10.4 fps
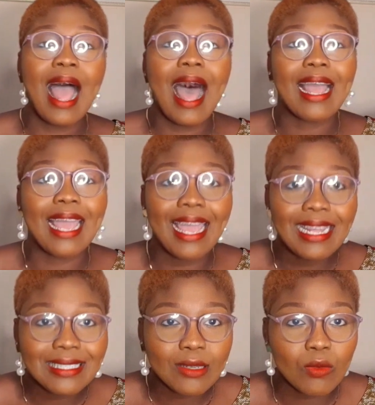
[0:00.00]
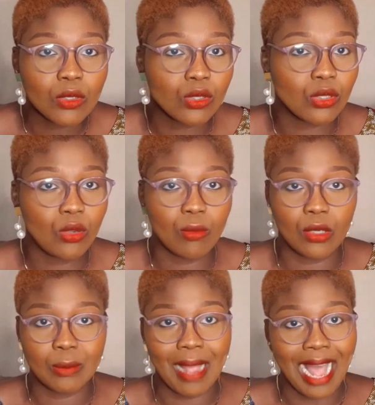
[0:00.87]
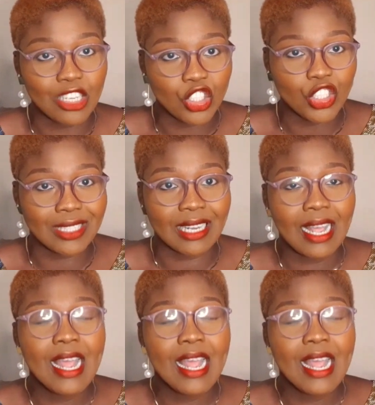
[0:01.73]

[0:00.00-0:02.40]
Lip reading: I hate it with so much passion.